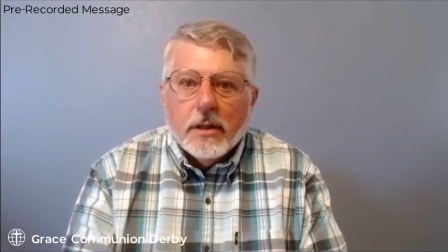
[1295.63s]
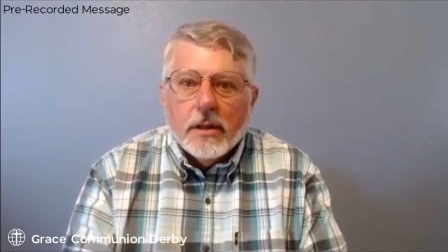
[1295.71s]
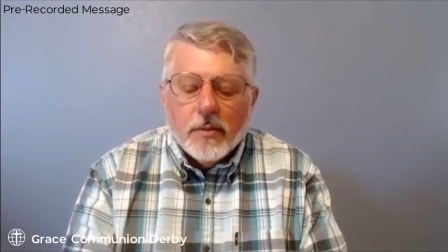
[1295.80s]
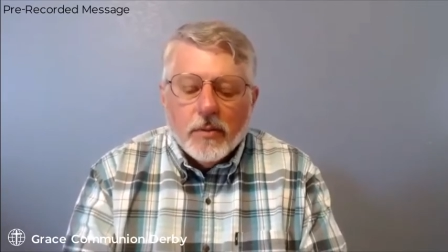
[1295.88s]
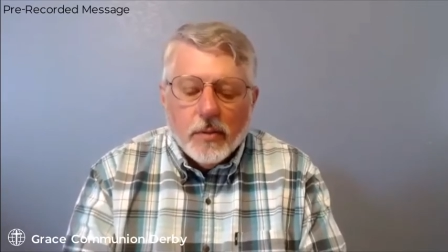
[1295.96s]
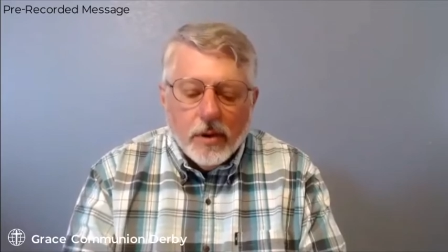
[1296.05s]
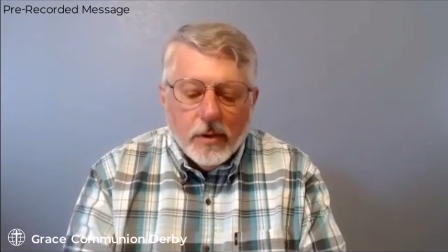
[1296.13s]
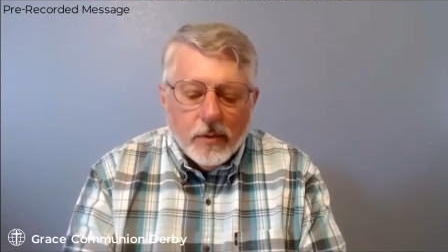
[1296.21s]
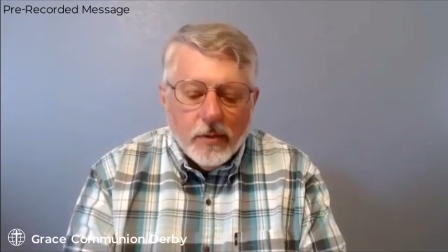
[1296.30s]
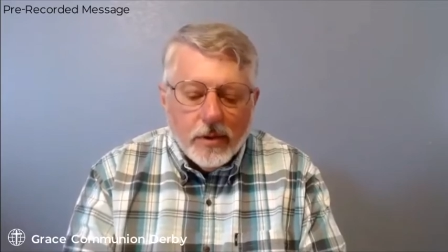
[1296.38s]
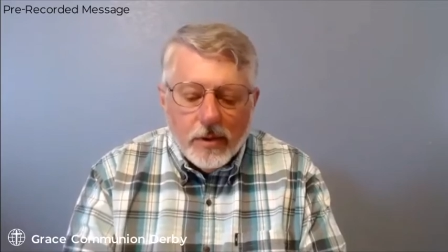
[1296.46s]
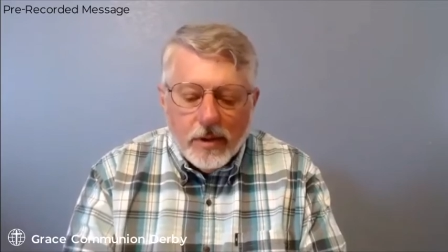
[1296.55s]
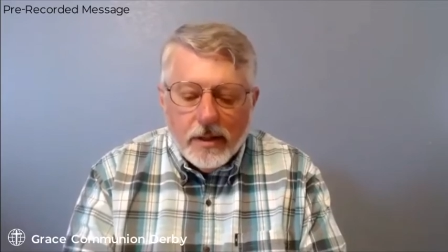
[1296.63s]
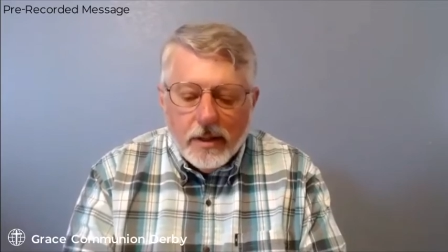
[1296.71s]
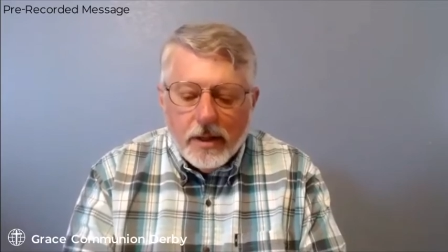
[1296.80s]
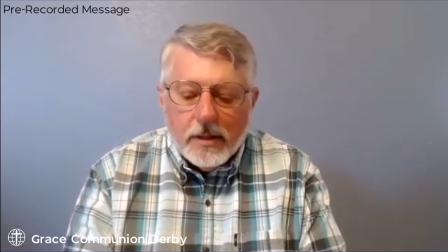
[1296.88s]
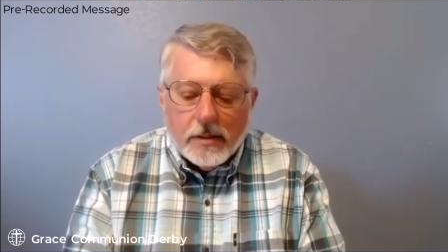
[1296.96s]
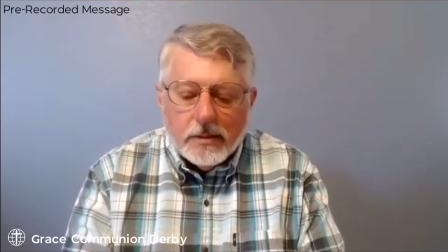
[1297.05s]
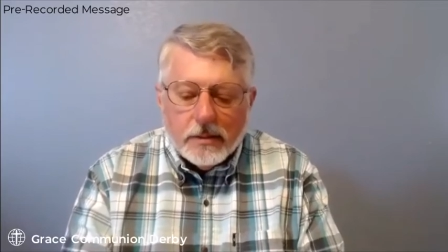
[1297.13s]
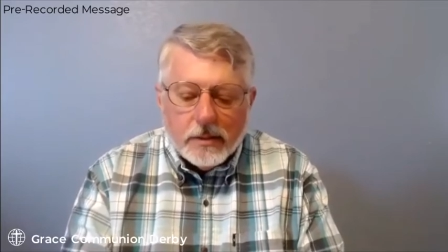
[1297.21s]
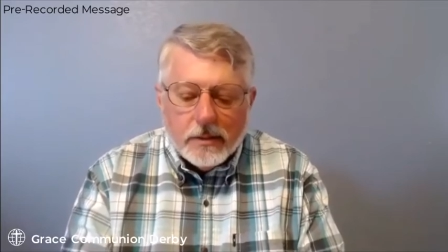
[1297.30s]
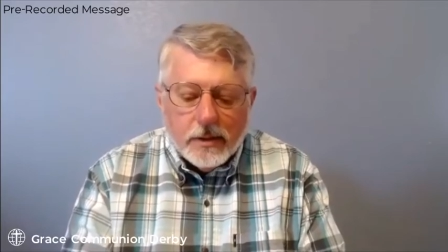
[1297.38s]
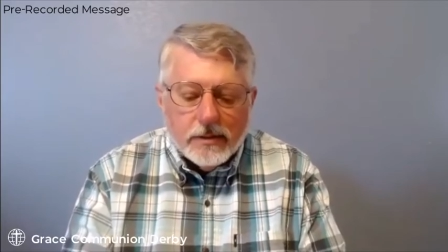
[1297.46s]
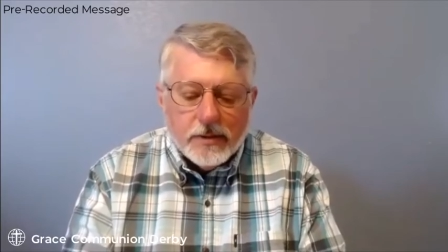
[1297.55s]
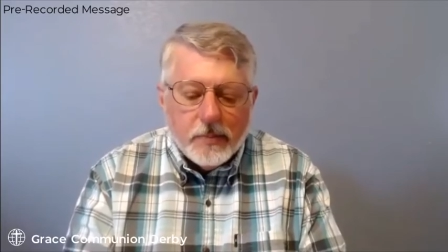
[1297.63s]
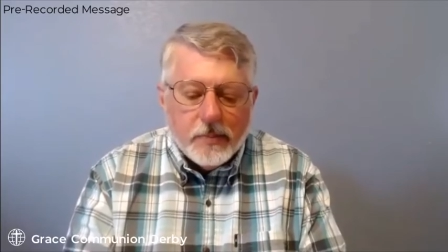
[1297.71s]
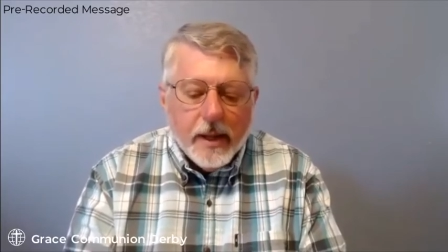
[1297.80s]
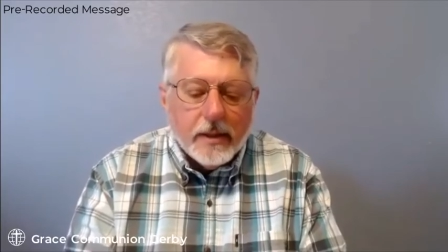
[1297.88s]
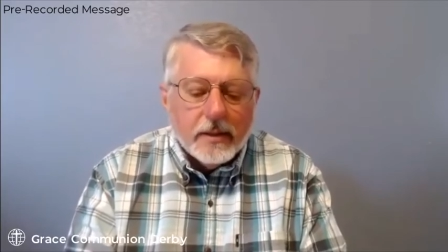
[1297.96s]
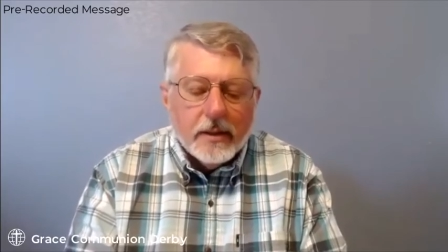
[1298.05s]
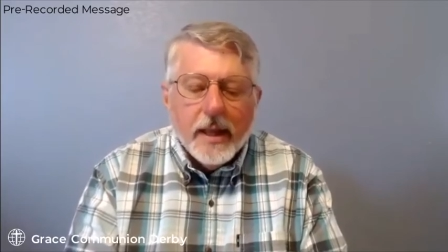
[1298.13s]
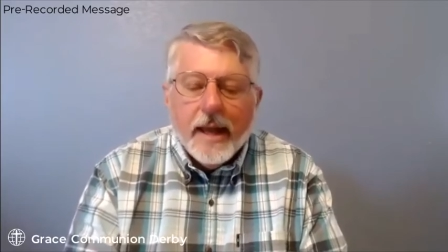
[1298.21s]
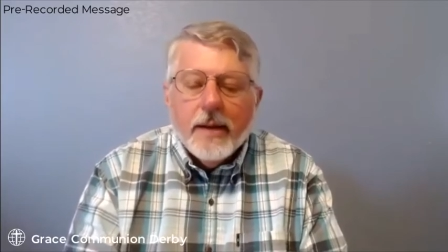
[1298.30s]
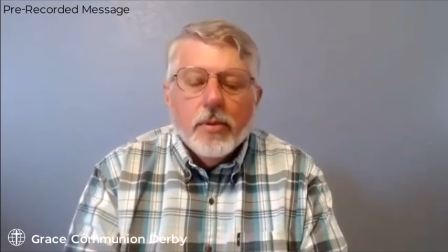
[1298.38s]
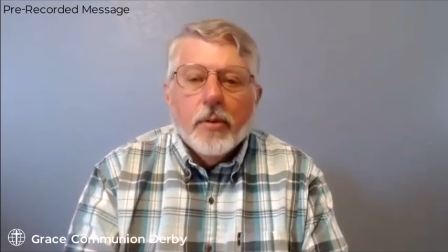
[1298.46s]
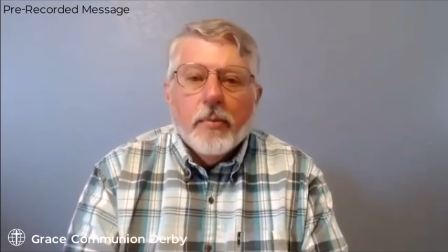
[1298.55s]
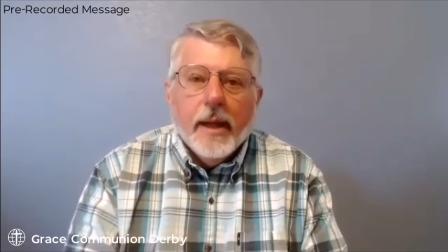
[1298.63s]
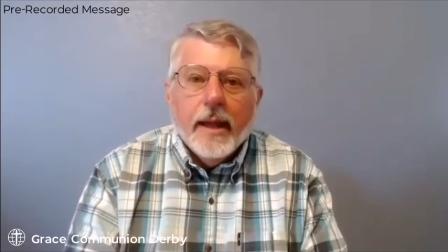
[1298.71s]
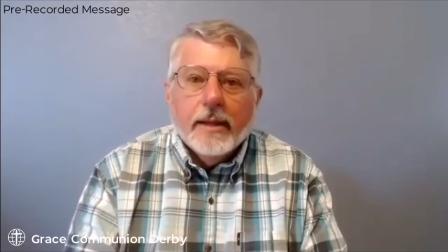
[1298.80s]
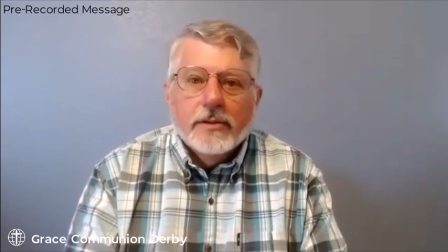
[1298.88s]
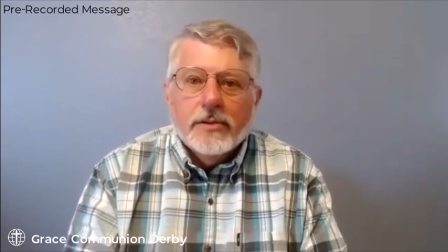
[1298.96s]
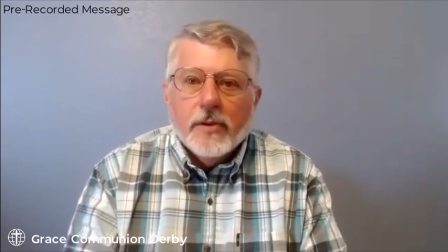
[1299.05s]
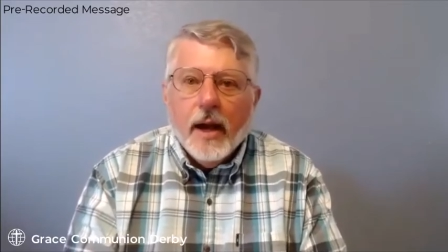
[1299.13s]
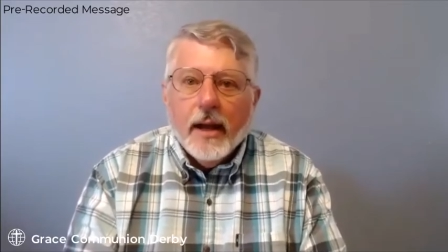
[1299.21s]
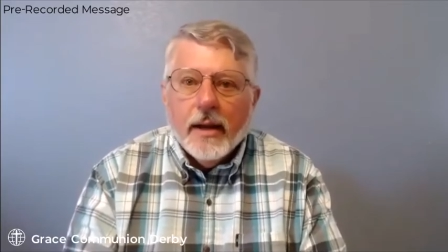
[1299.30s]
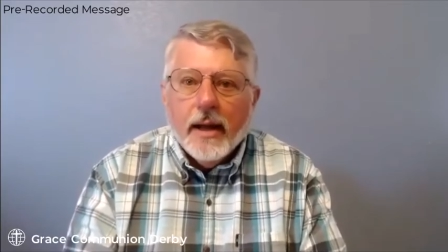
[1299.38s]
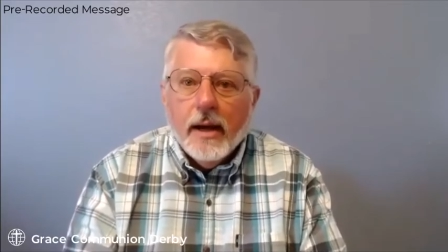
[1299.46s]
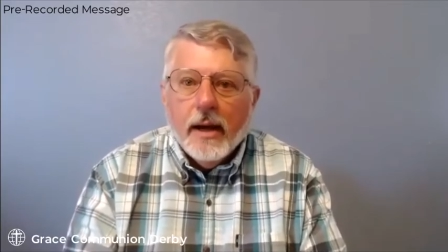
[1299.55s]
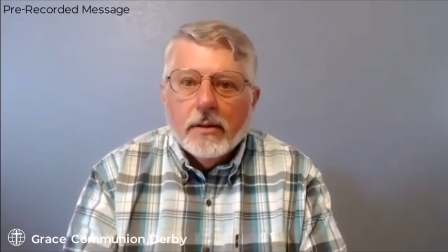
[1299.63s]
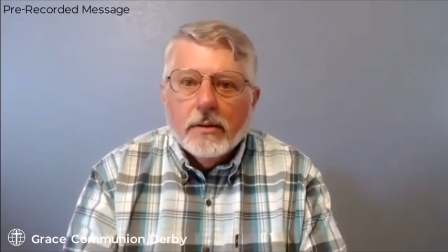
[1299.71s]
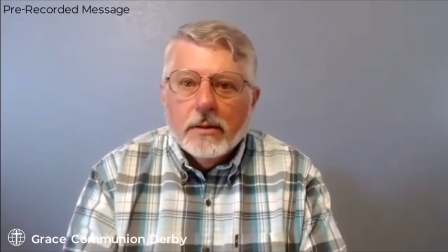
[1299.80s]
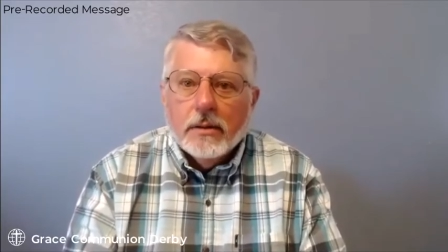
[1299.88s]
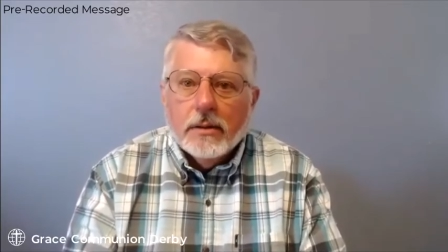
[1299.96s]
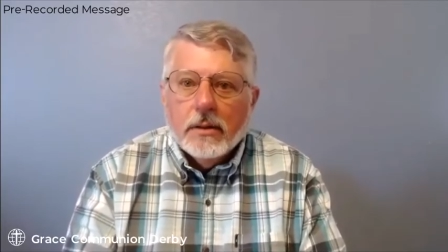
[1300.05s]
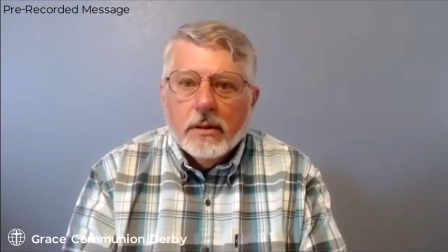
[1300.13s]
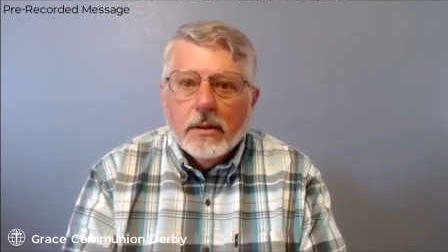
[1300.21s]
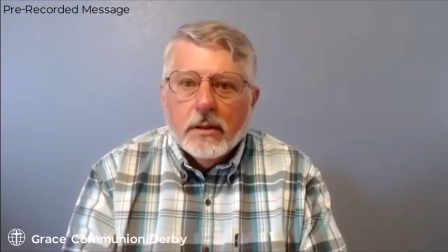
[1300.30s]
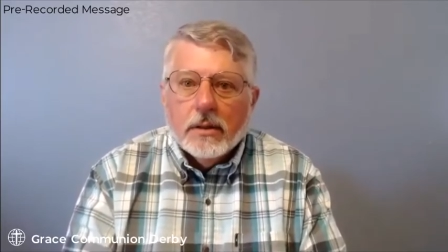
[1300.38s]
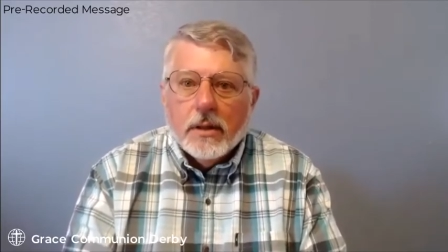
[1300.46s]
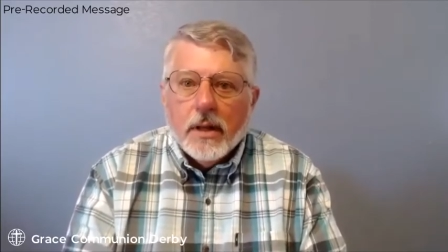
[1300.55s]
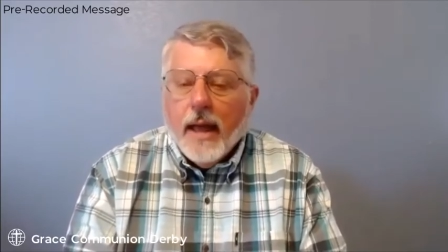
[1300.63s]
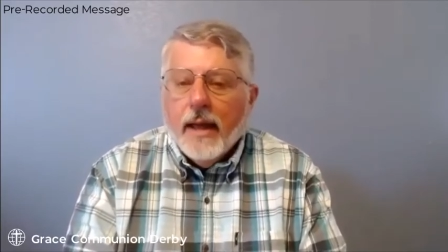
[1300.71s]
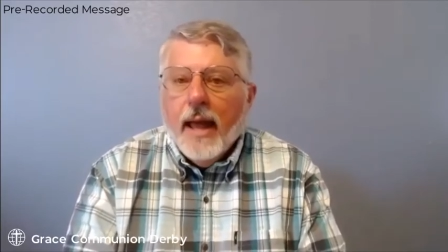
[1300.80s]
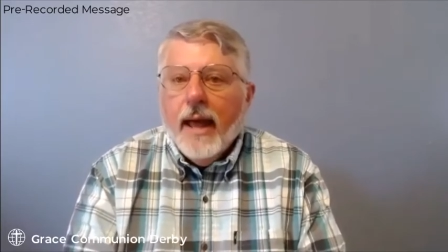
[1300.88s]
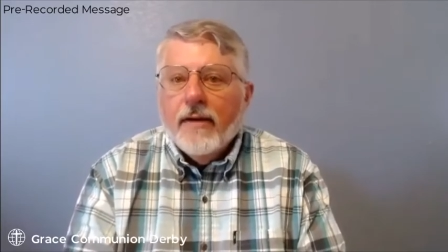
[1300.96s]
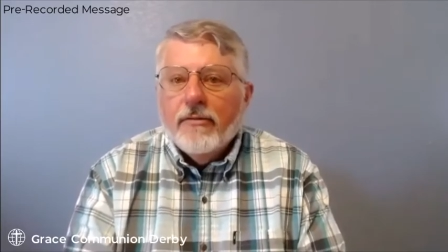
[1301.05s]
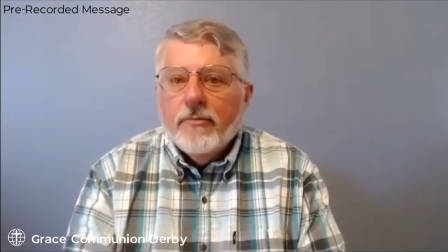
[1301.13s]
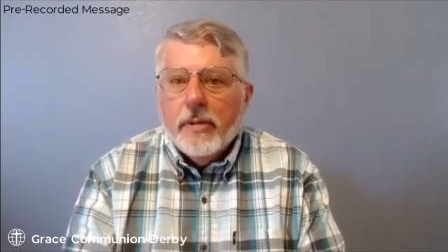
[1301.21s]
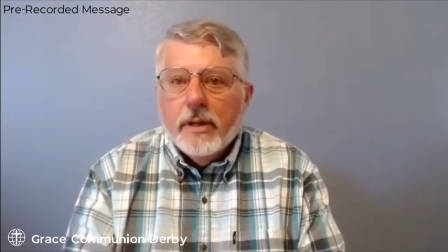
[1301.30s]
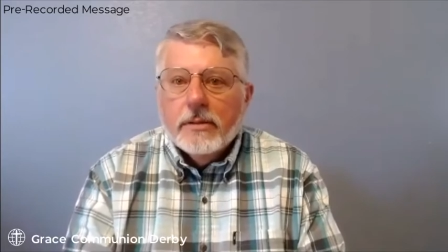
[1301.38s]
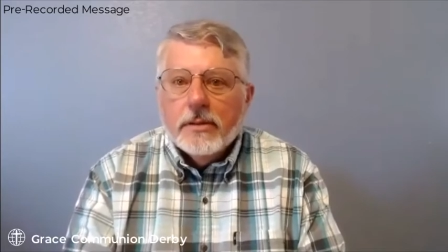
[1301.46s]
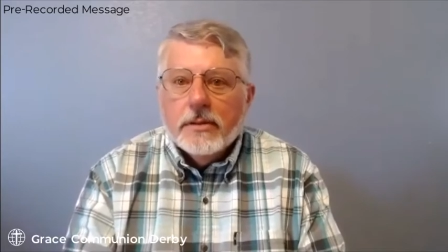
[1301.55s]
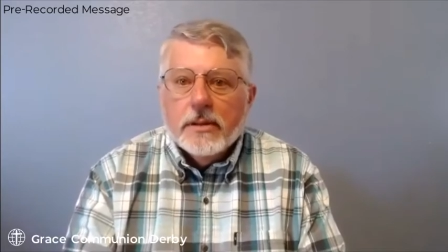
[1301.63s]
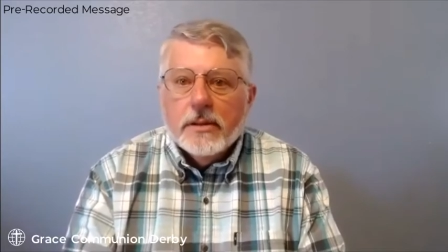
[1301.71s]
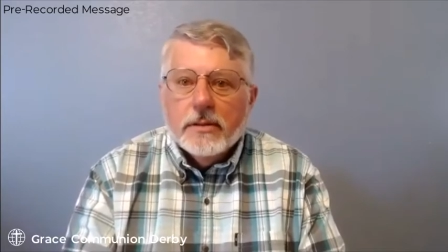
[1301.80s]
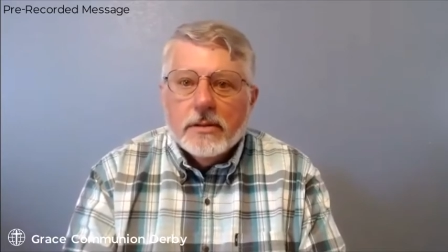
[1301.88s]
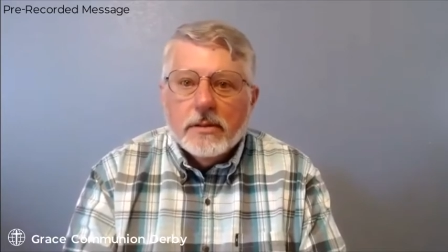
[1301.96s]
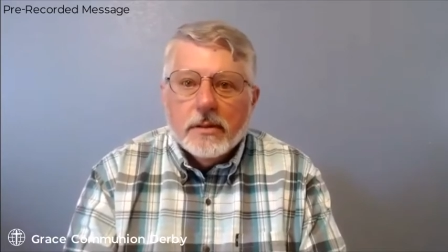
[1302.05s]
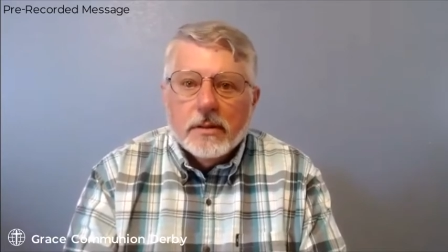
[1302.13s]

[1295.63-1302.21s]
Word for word: We're, we're in those, those labor pains right now, and have been since